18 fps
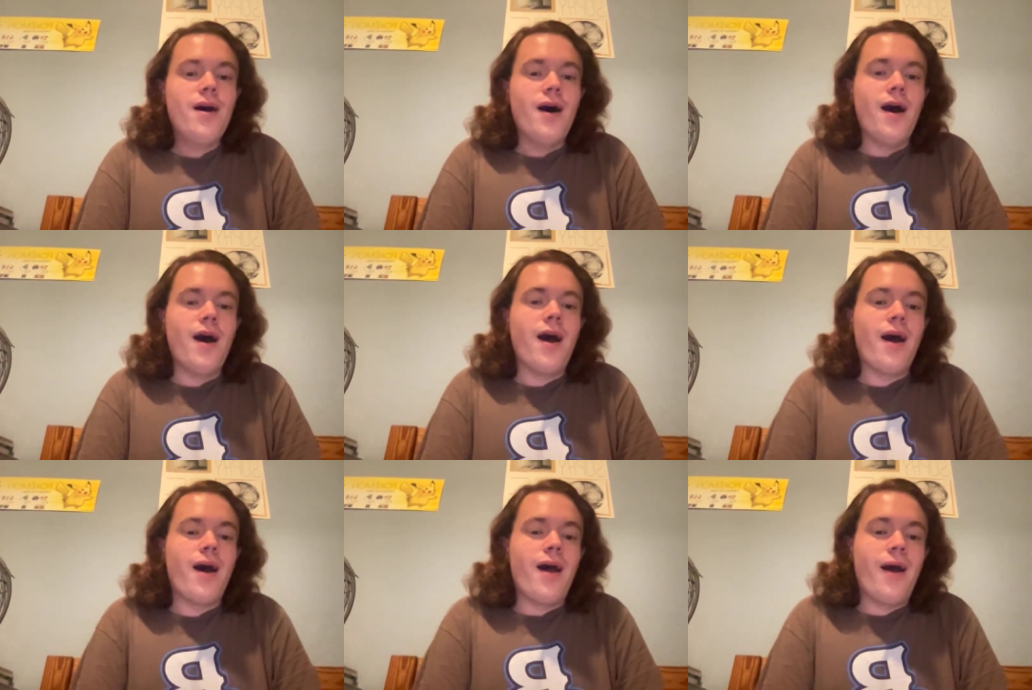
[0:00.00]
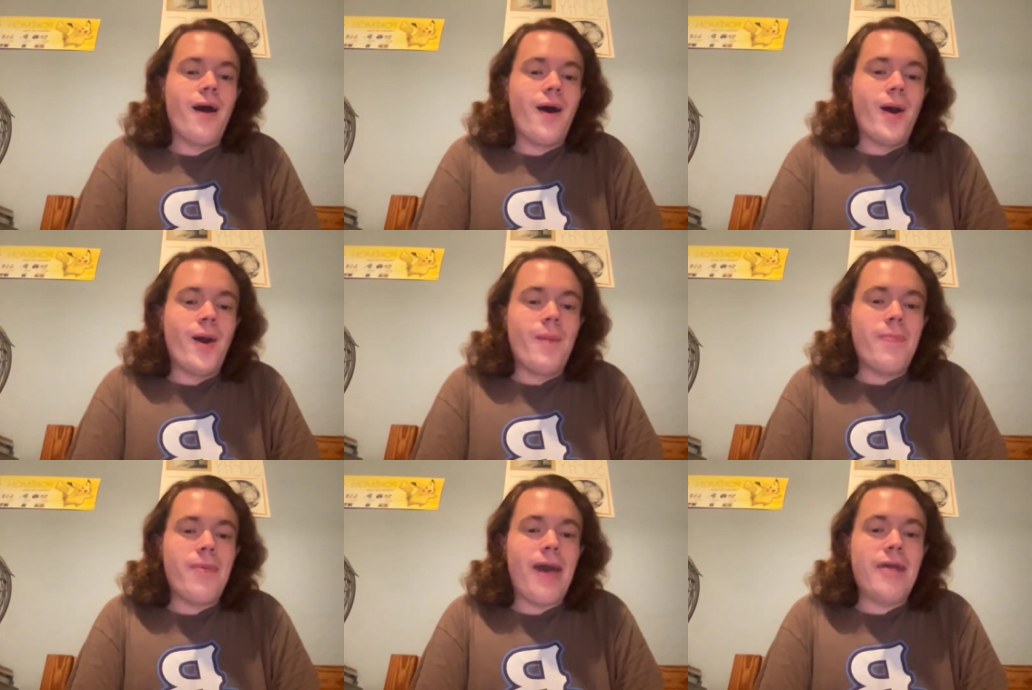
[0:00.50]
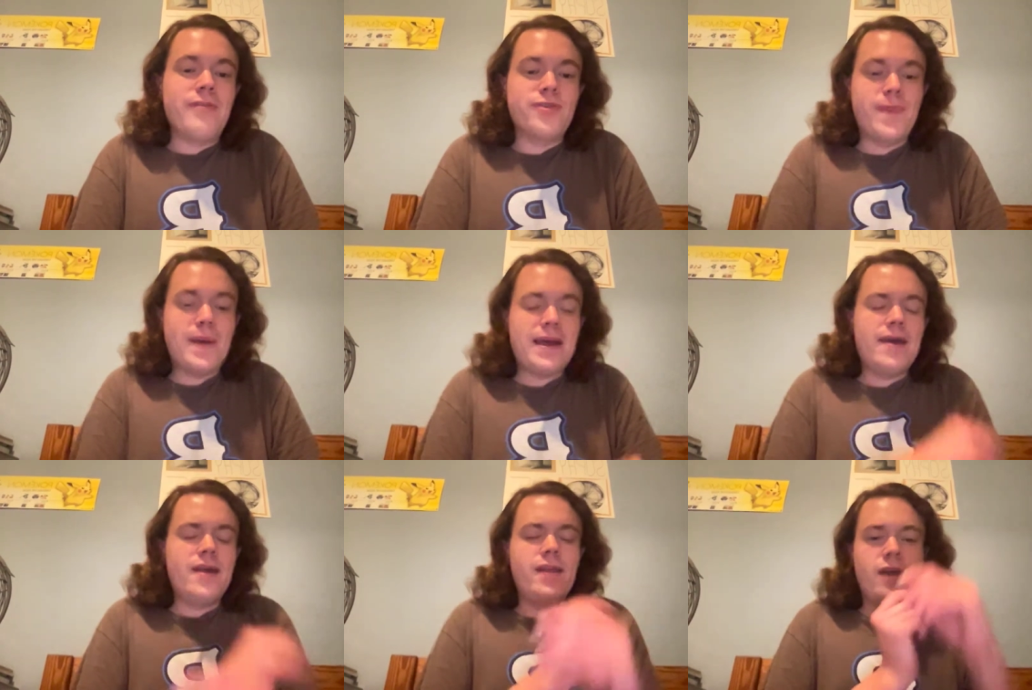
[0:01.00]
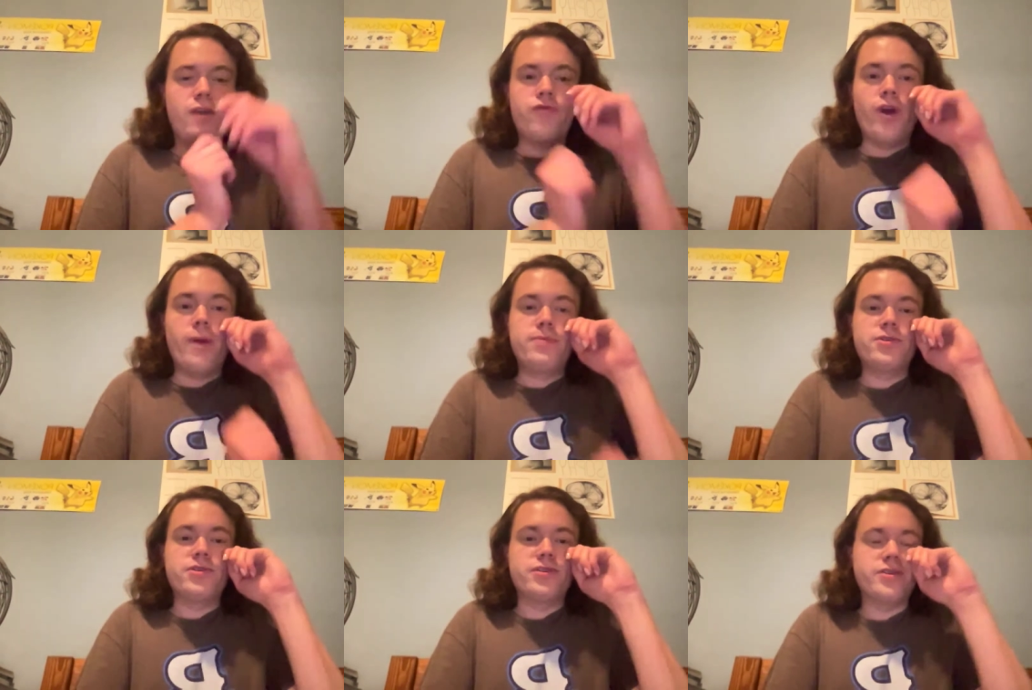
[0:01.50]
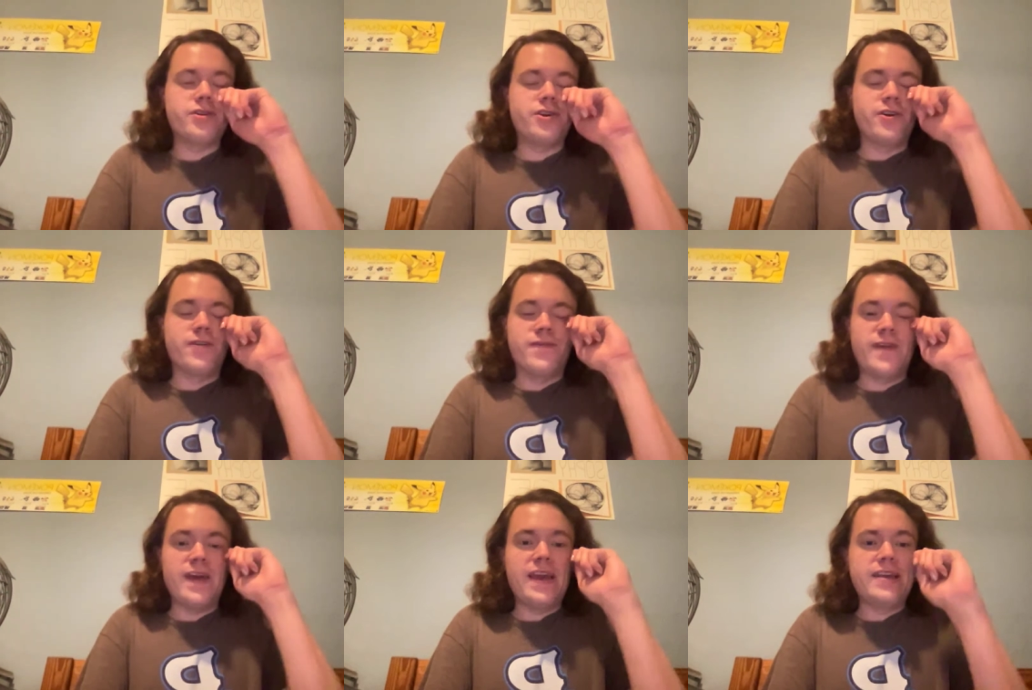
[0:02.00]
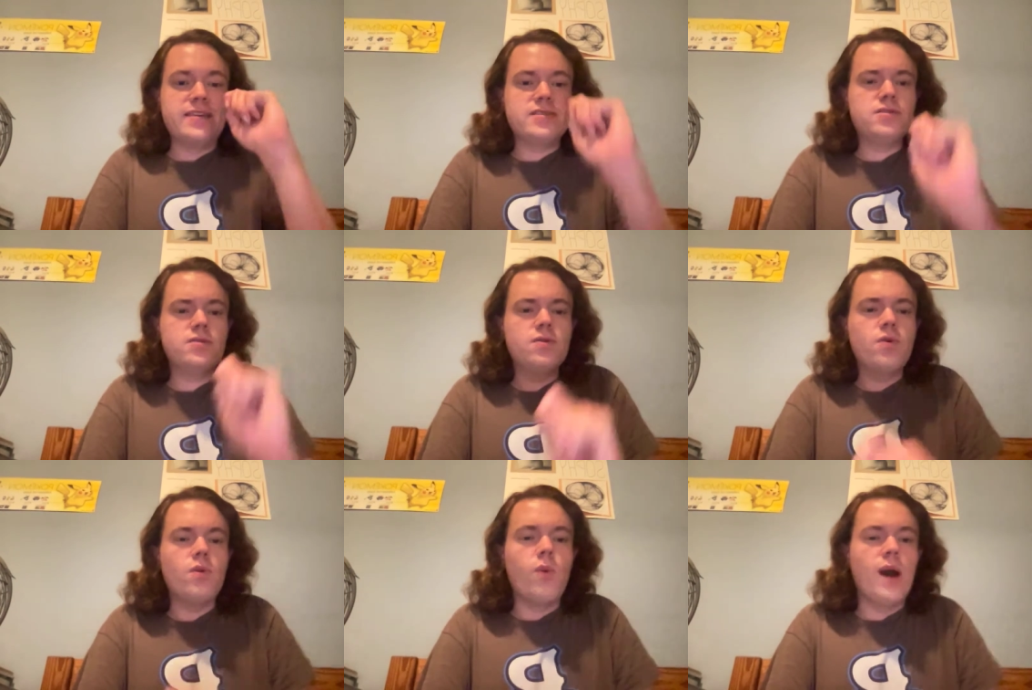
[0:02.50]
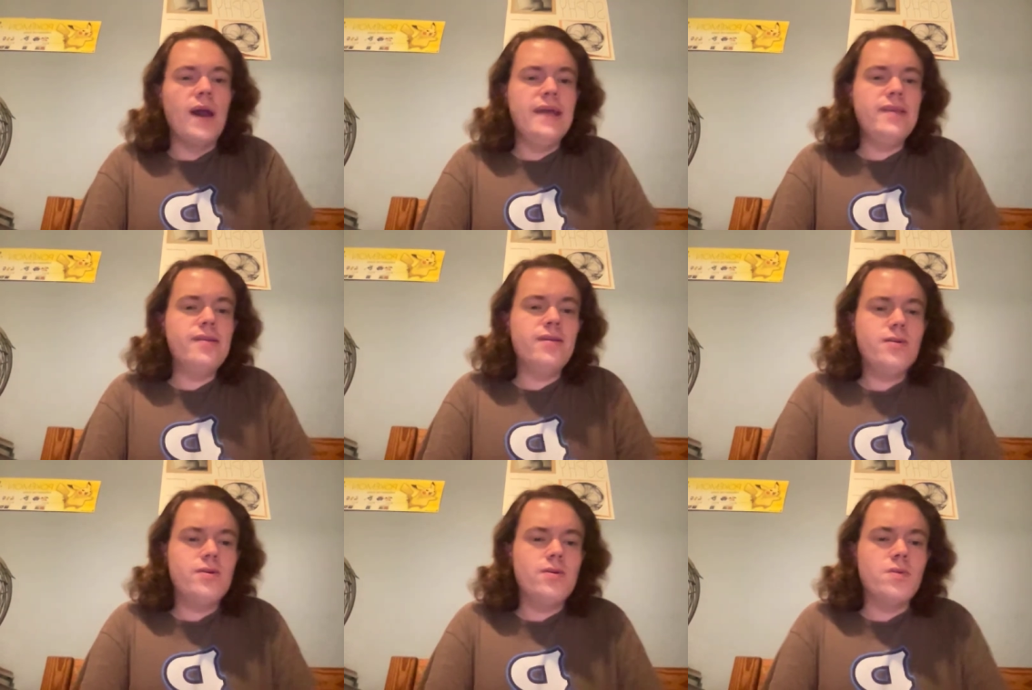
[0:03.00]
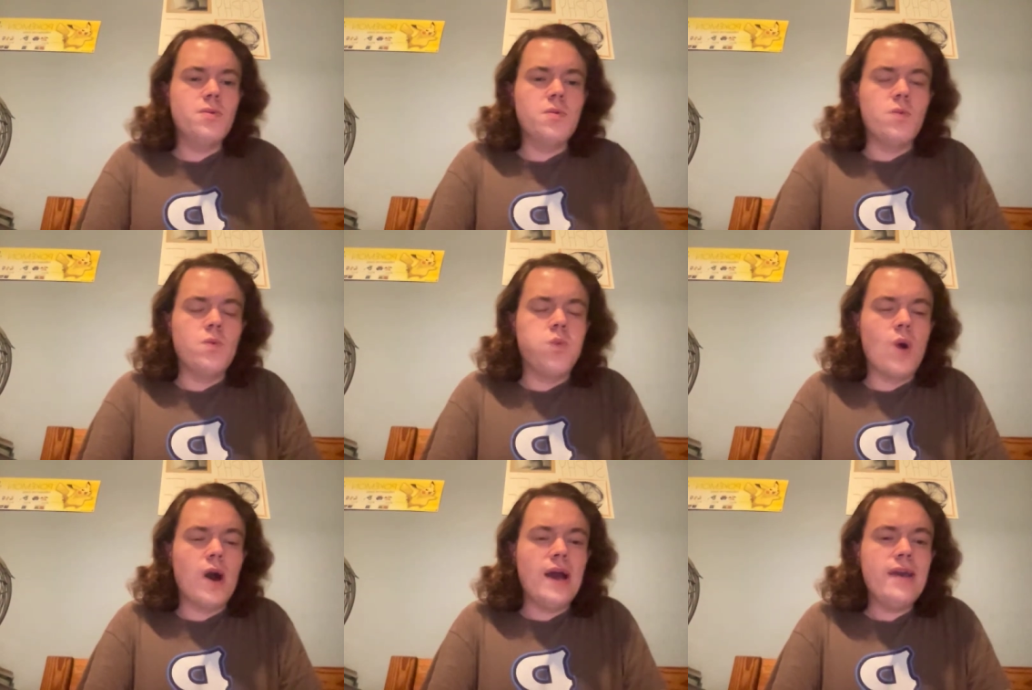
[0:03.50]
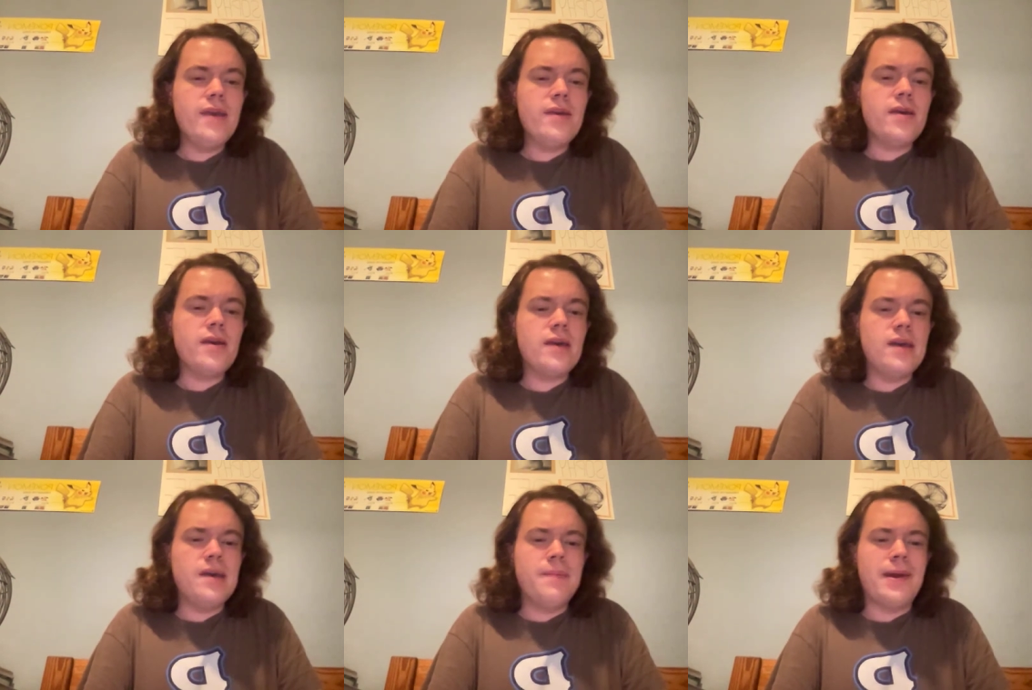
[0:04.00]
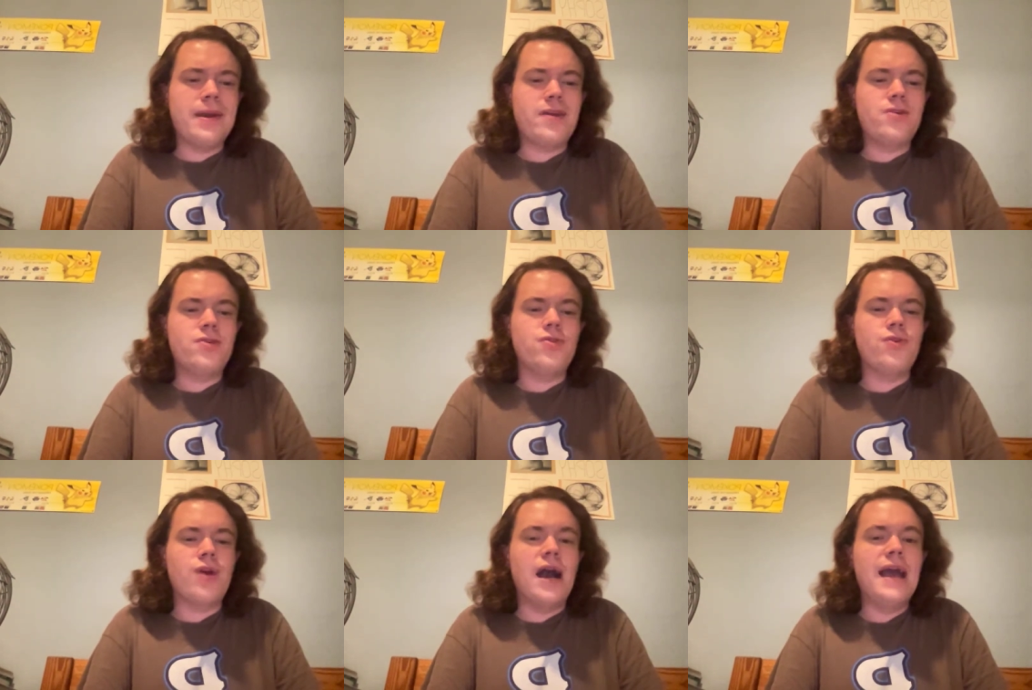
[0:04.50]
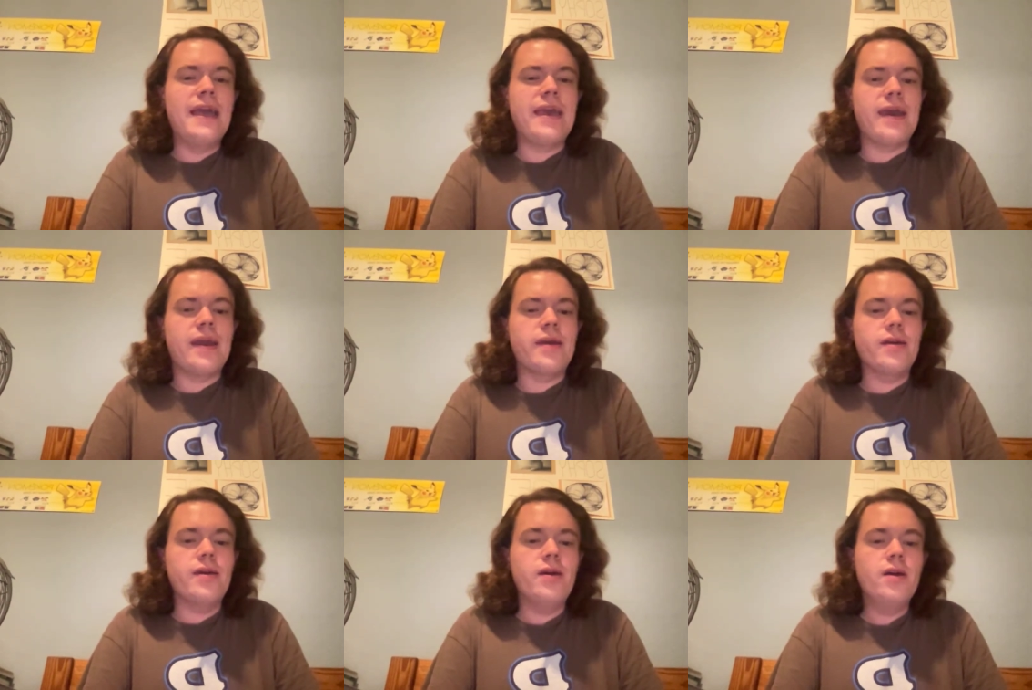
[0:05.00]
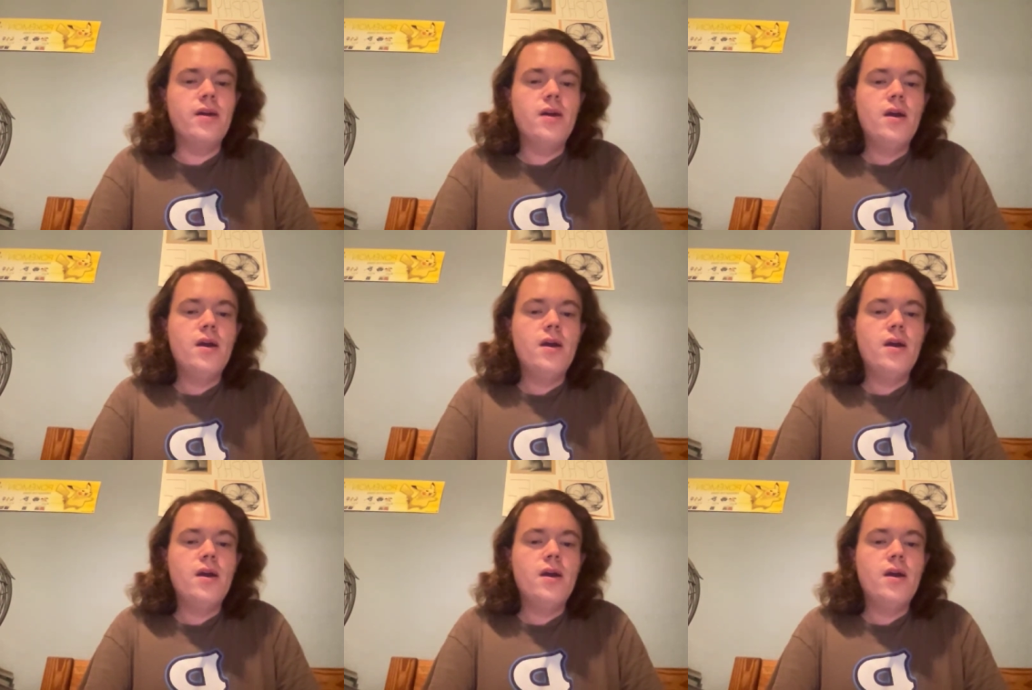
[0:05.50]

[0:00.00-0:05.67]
And Rebecca kind of like rubs her face. What? Why am I crying?